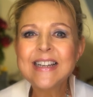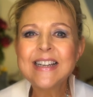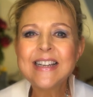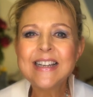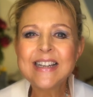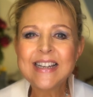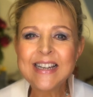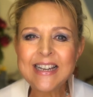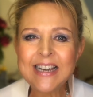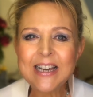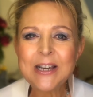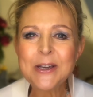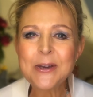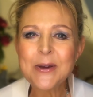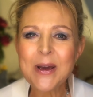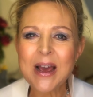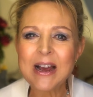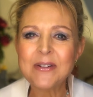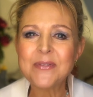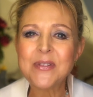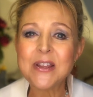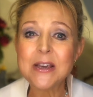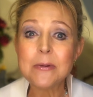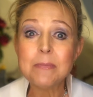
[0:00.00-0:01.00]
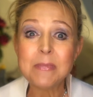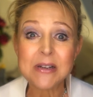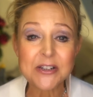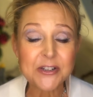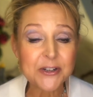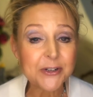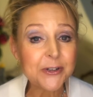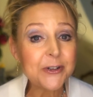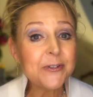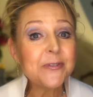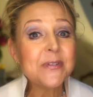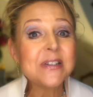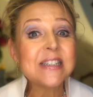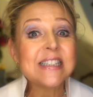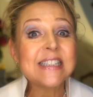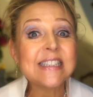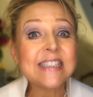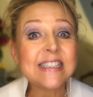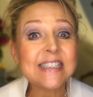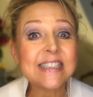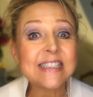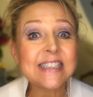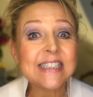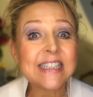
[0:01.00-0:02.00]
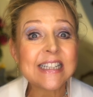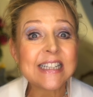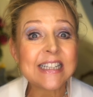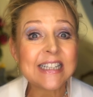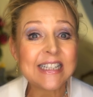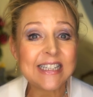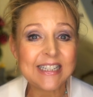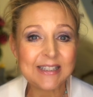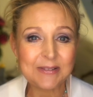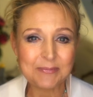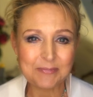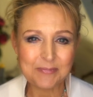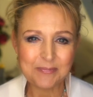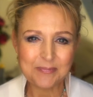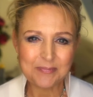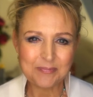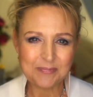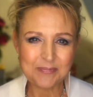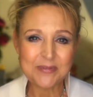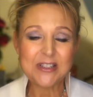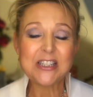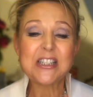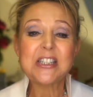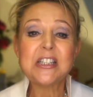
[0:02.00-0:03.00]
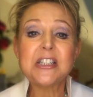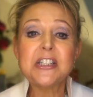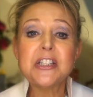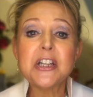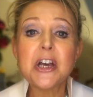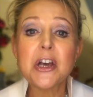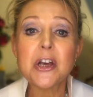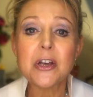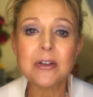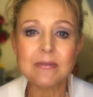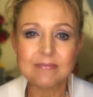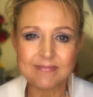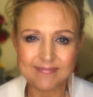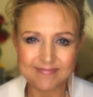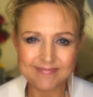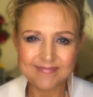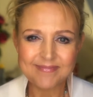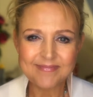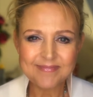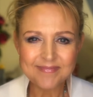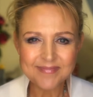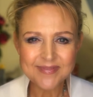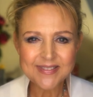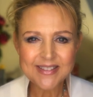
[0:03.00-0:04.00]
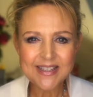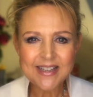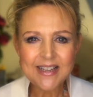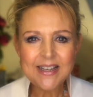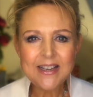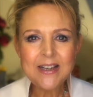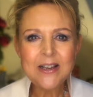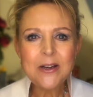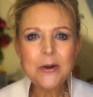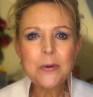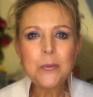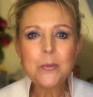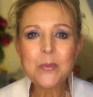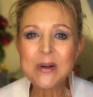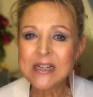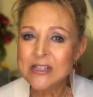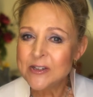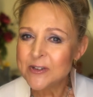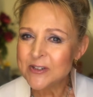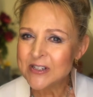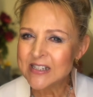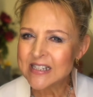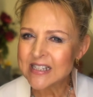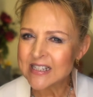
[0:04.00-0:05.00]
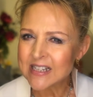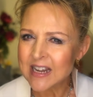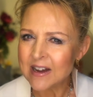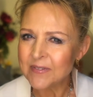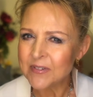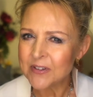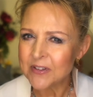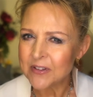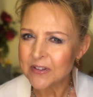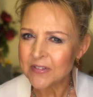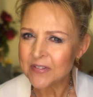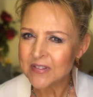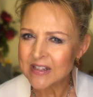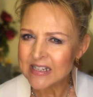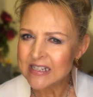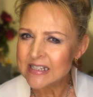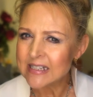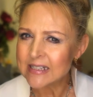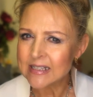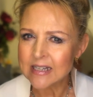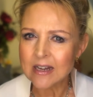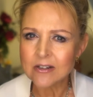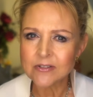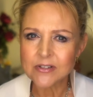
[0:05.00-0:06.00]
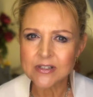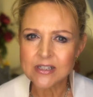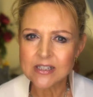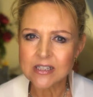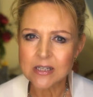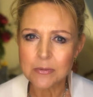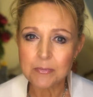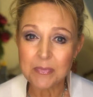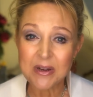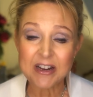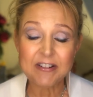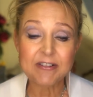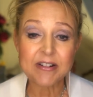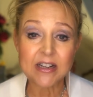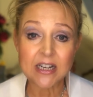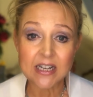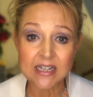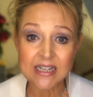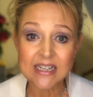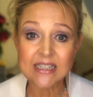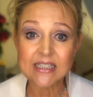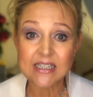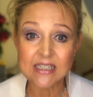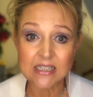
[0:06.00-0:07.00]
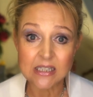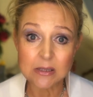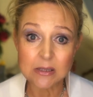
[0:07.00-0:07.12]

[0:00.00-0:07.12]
Here you have the omission of D. D. When you discover that these sounds disappear in connected